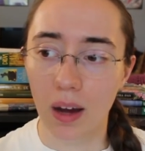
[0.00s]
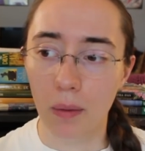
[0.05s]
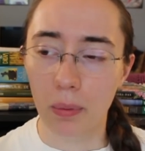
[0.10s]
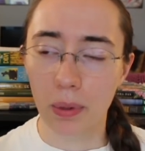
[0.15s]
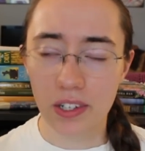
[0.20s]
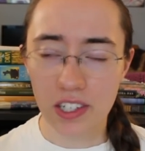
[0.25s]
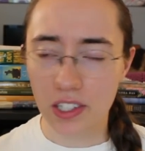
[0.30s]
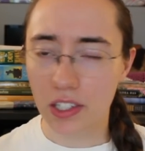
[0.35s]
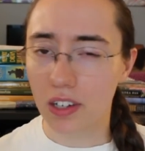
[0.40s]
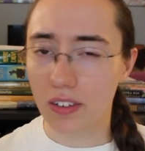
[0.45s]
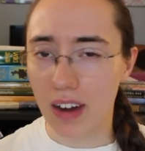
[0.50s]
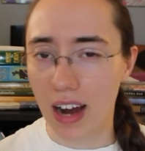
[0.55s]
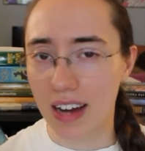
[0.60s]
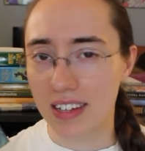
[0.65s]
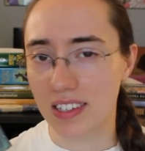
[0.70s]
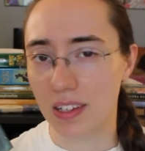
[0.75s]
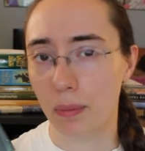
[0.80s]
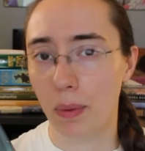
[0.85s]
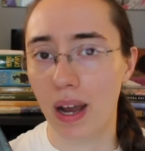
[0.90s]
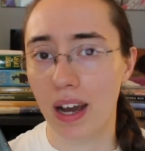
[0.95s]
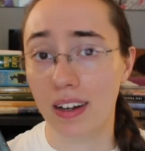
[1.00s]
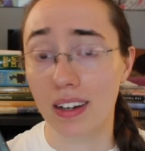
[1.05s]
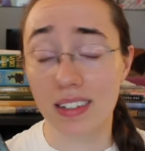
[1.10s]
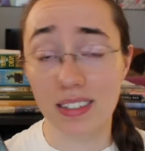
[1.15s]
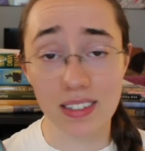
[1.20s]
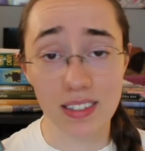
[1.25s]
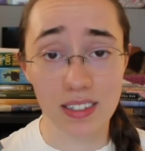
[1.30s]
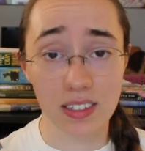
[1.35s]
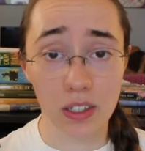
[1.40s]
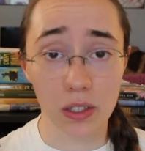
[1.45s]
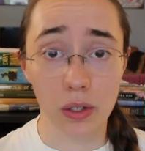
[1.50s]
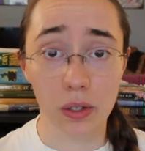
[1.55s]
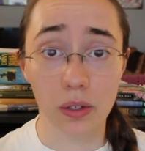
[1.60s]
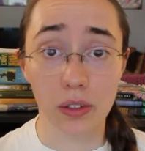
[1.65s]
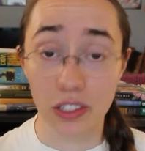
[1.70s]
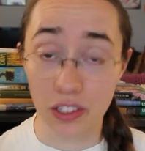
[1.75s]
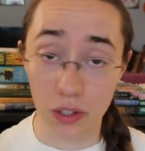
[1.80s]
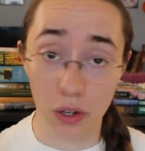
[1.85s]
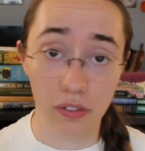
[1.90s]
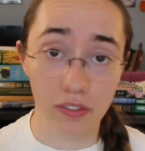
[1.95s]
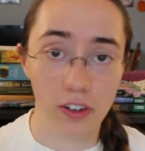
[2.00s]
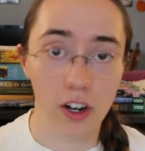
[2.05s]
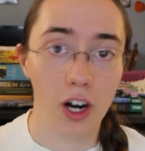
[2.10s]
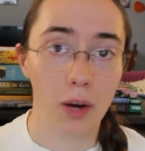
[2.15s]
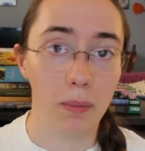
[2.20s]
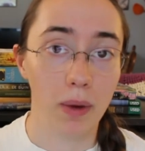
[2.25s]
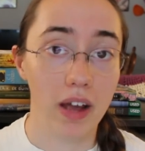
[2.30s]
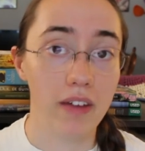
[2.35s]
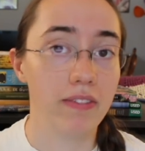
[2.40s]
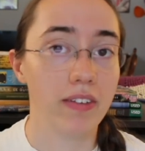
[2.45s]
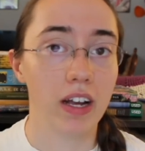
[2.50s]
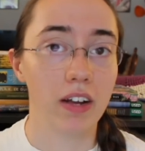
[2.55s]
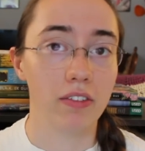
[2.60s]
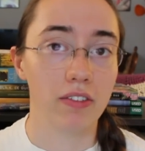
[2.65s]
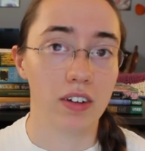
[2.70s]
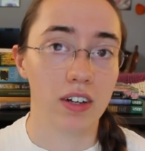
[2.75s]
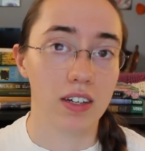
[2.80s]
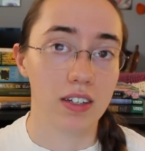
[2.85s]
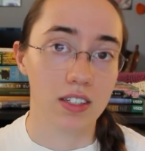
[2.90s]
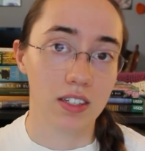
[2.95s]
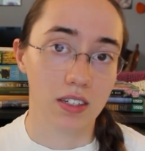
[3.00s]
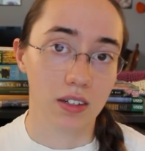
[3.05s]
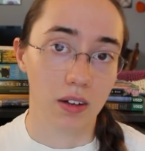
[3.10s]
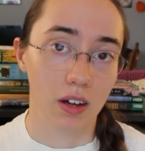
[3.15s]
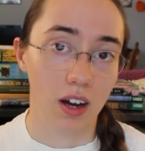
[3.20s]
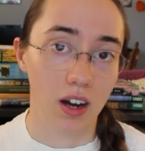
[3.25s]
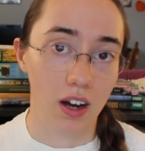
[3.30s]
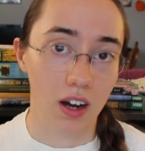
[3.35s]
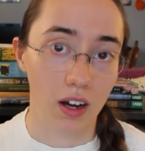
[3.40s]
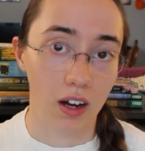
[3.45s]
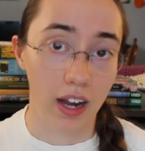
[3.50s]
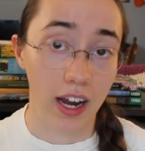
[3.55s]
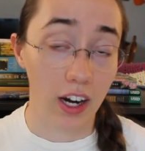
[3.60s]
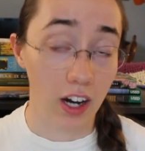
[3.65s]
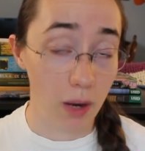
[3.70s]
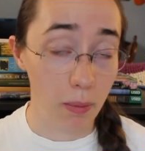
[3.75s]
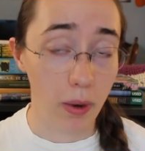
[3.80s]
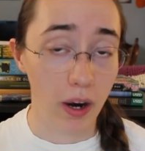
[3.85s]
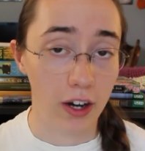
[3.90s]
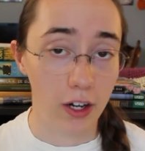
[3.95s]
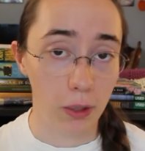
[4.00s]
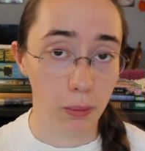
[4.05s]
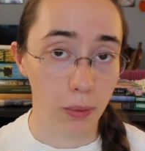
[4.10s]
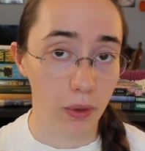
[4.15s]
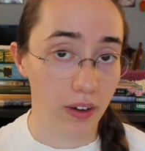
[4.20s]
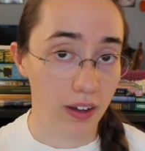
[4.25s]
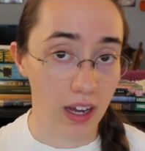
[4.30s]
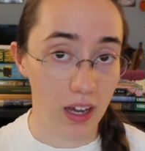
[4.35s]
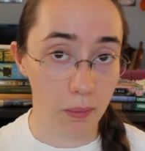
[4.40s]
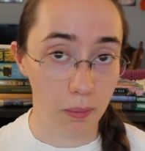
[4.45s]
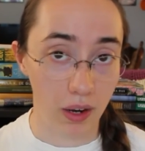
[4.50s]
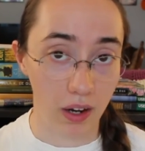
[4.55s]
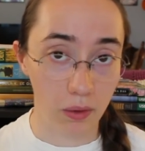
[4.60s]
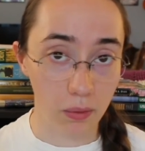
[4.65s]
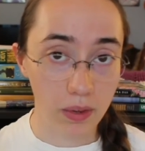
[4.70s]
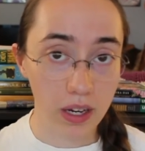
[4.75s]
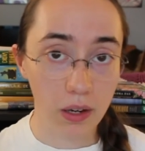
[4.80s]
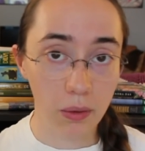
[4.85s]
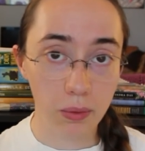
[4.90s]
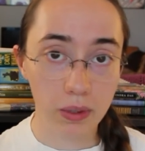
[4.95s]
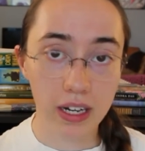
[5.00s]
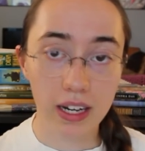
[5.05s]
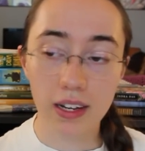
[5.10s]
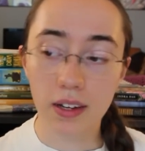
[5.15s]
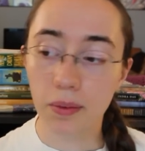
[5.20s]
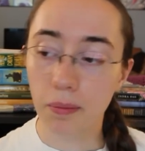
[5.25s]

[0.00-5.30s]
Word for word: Prisoner of Azkaban is still so far my favorite uh, Harry Potter book in my reread.